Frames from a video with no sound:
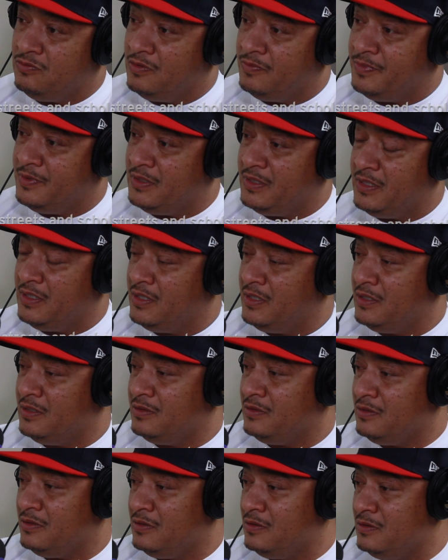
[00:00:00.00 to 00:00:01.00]
whooped and
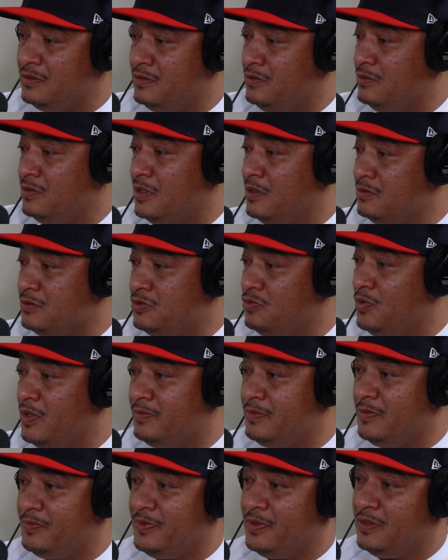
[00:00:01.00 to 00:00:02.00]
then, you know,
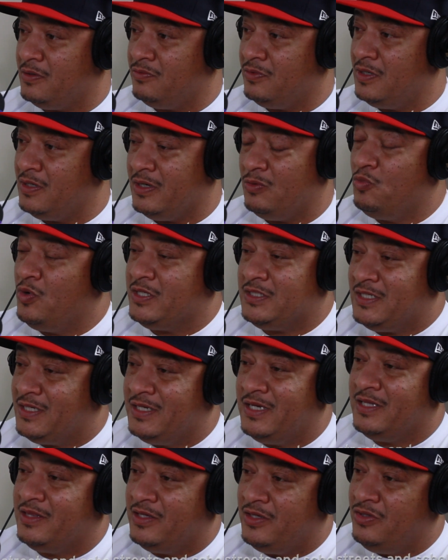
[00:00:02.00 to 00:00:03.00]
swept up under the rug. Wasn't
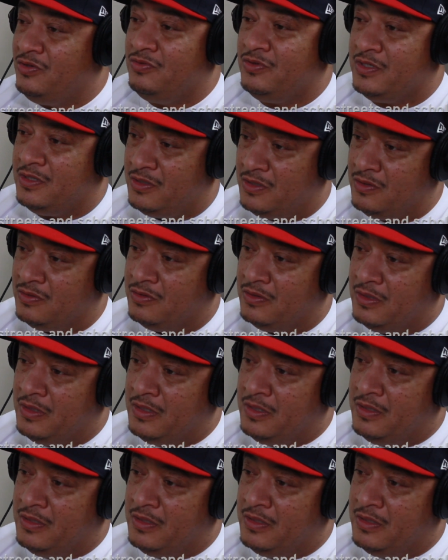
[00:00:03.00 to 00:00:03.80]
nothing you can do.